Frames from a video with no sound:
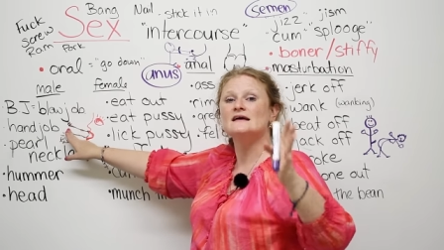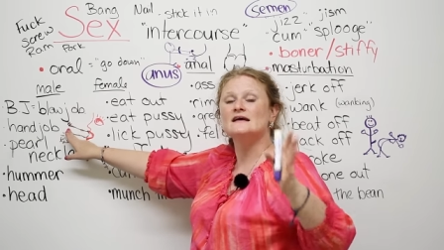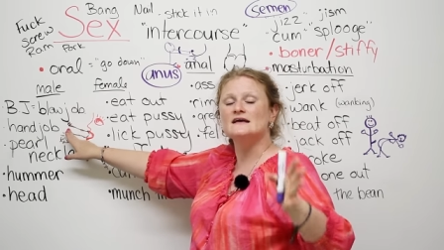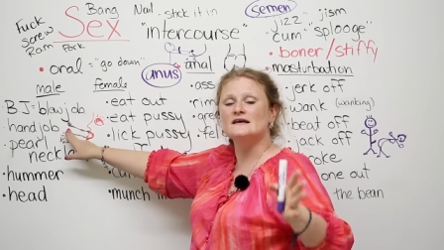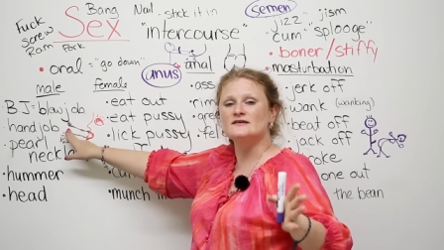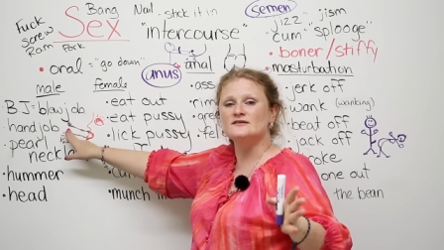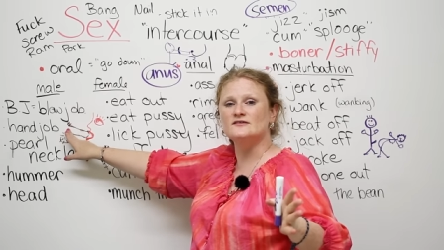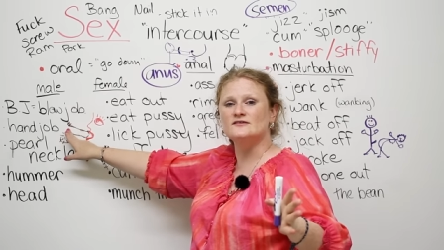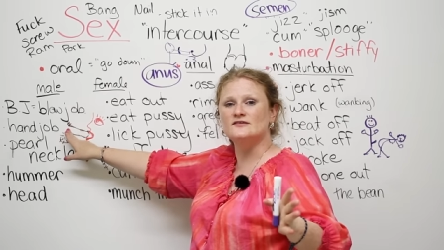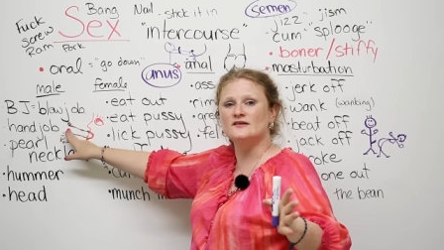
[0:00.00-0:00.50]

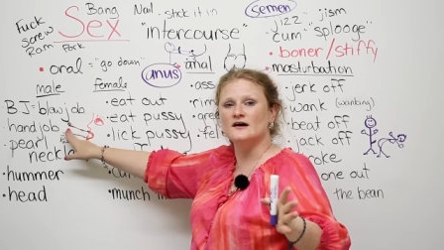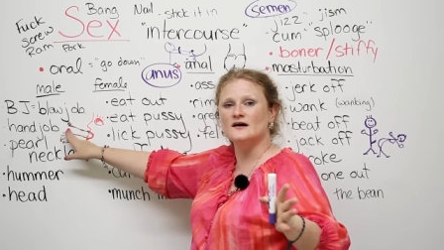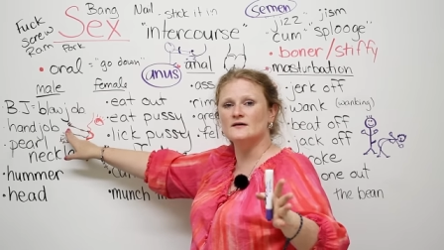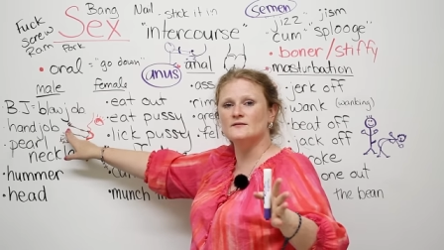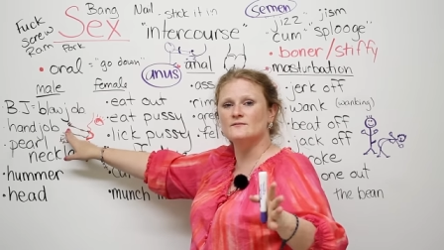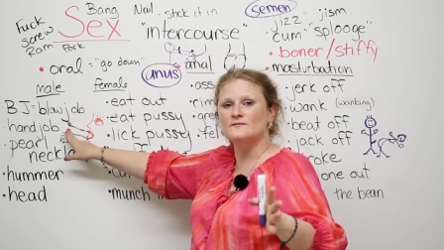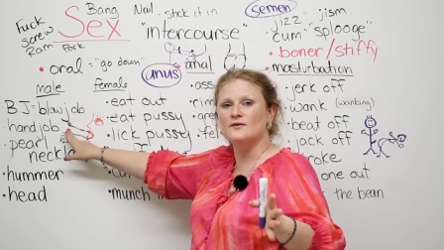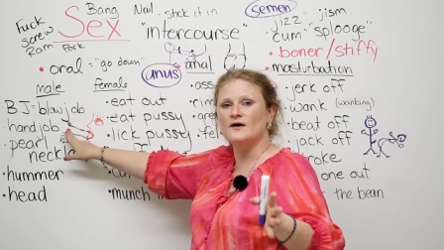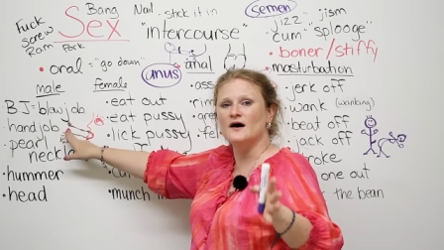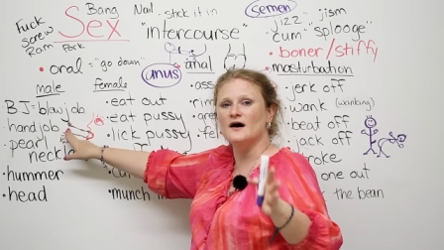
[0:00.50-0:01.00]
is
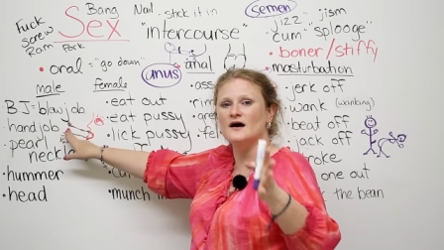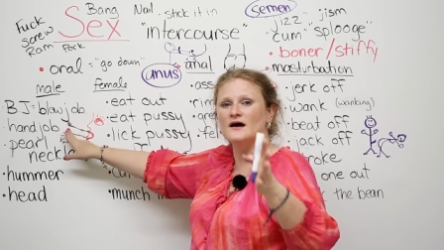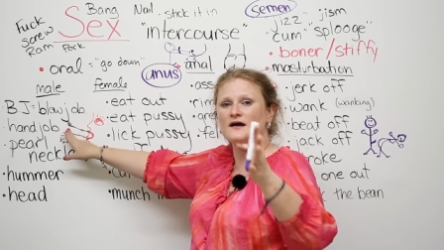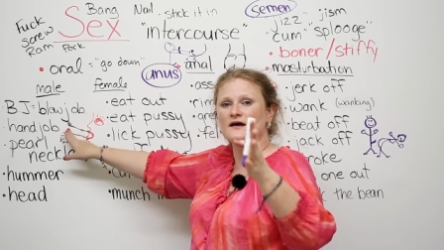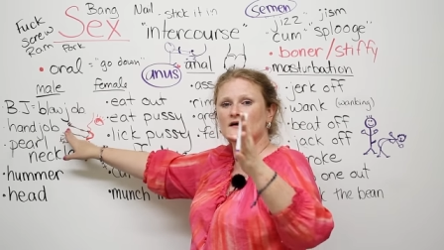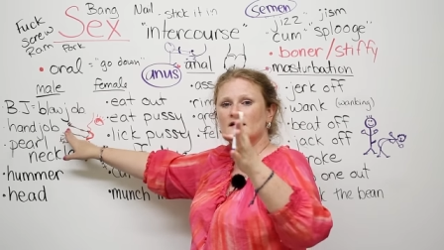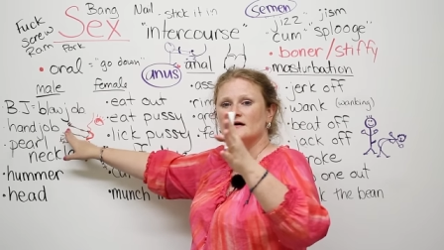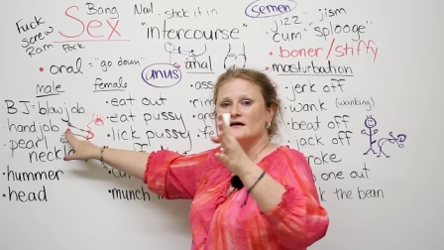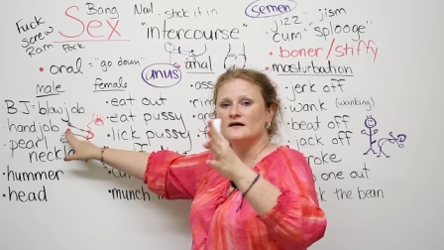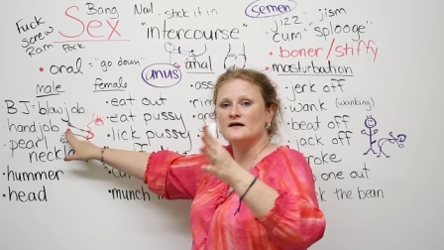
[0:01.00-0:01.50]
done
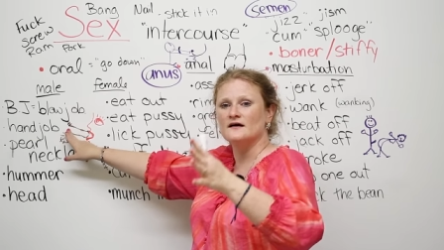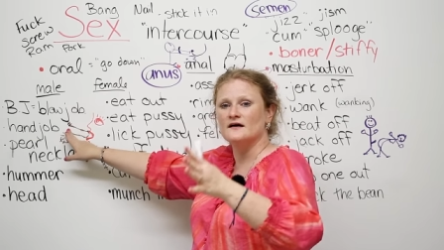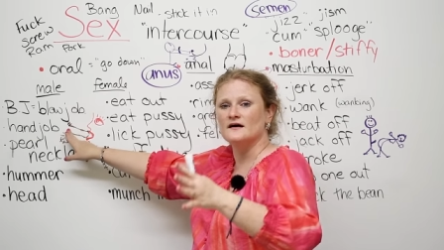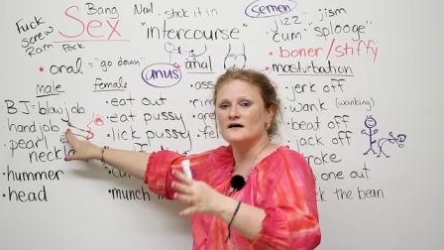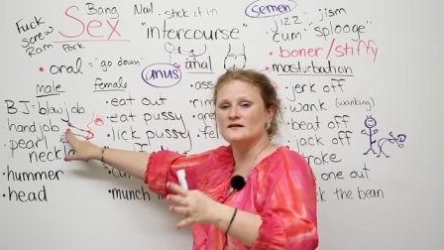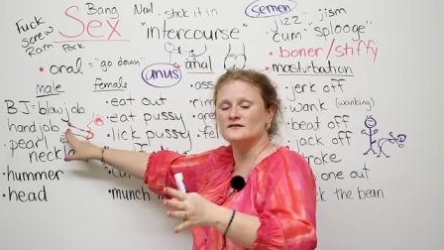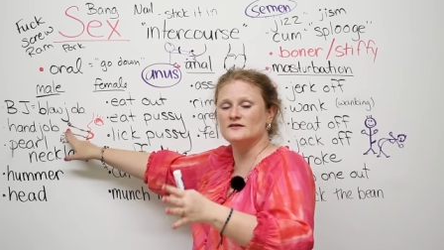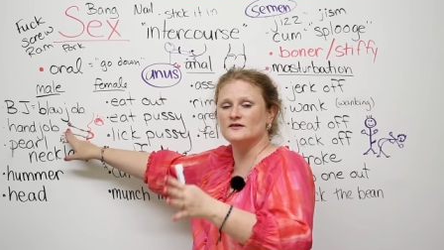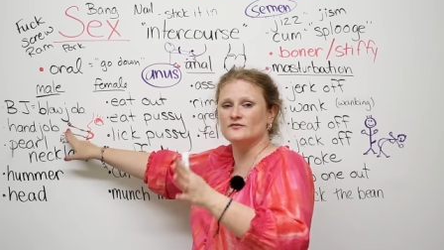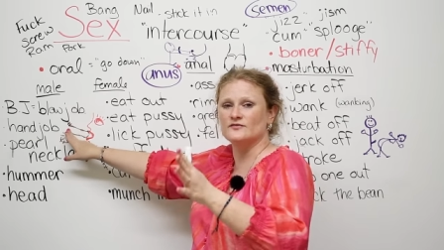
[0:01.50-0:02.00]
by
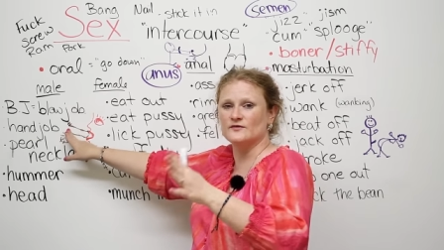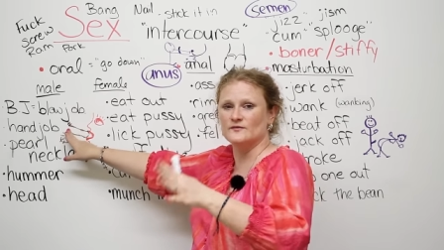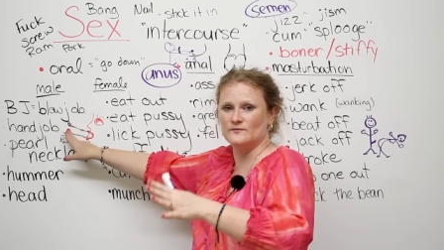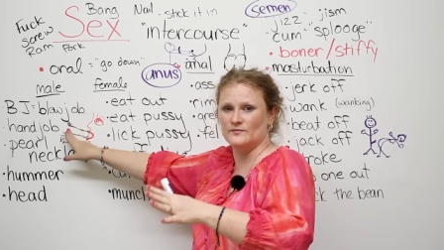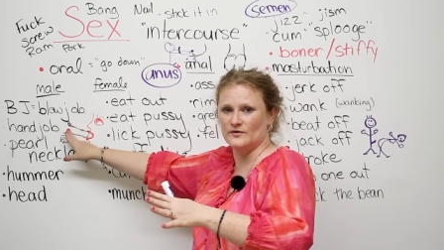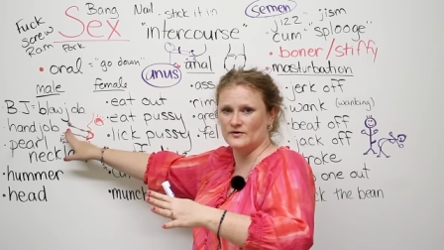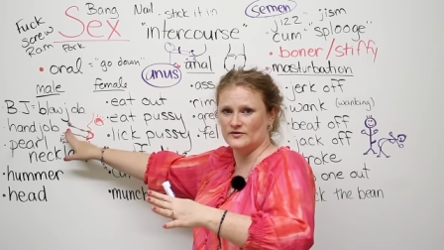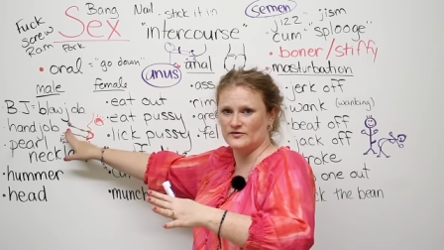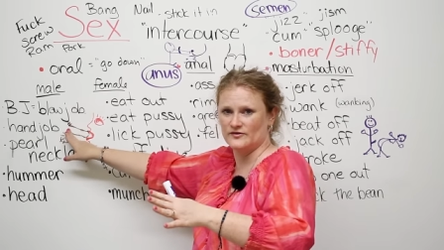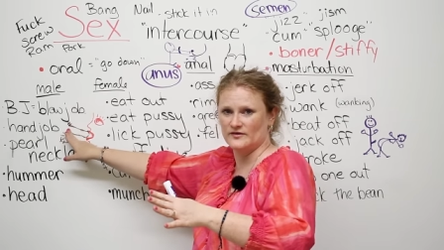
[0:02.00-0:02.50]
a different
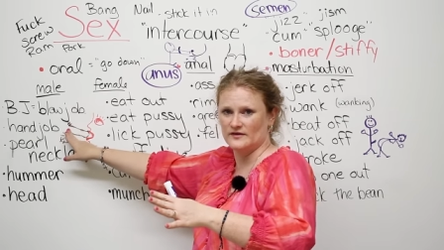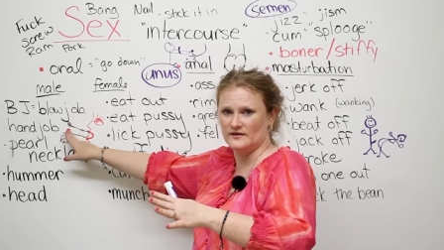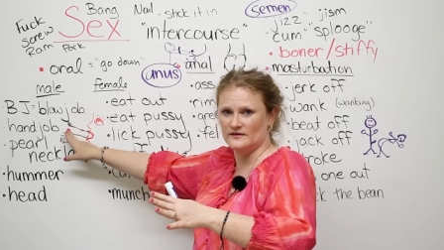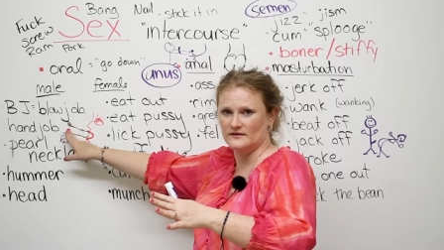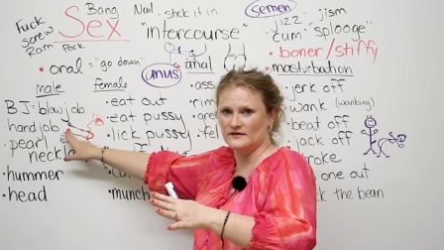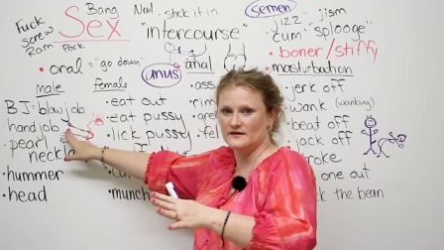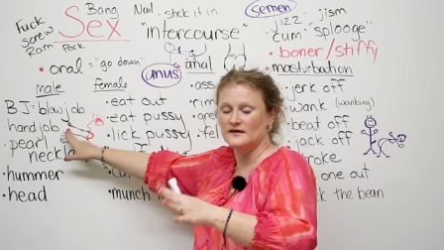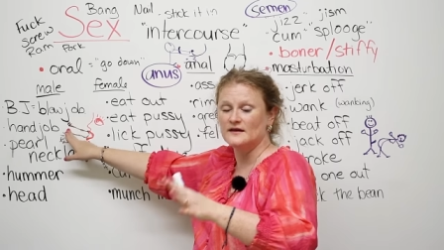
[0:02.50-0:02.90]
person.